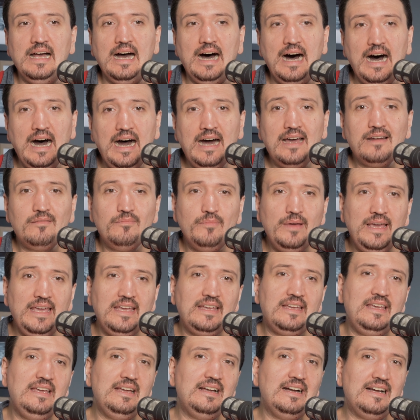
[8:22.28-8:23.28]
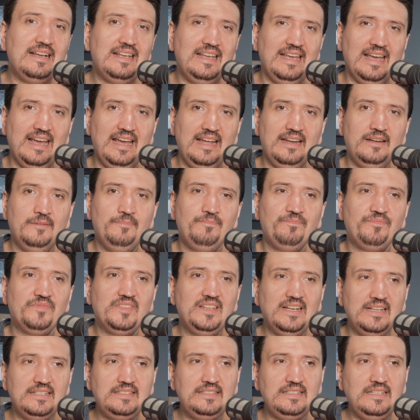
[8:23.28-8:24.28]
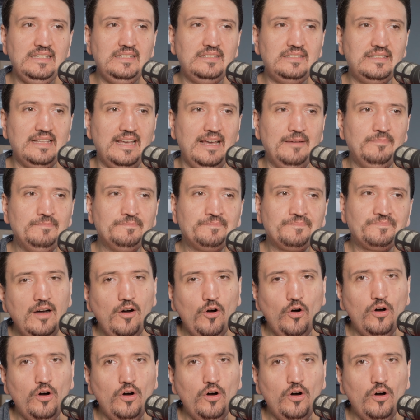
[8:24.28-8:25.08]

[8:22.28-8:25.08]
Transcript: are making again the system,